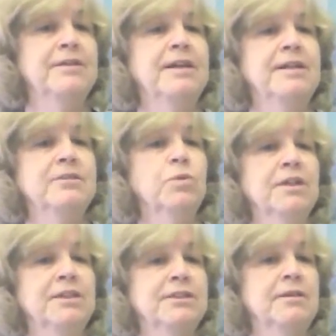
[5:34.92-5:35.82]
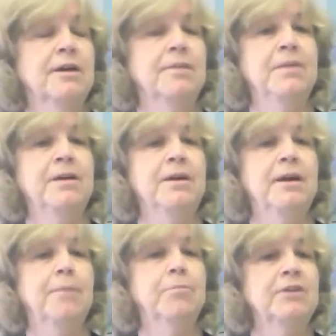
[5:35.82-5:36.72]
that was
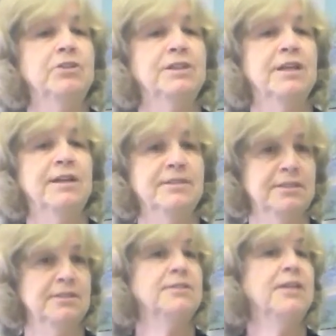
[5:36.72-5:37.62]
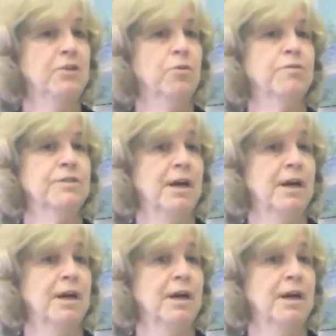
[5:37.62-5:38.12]
a project that has sustained over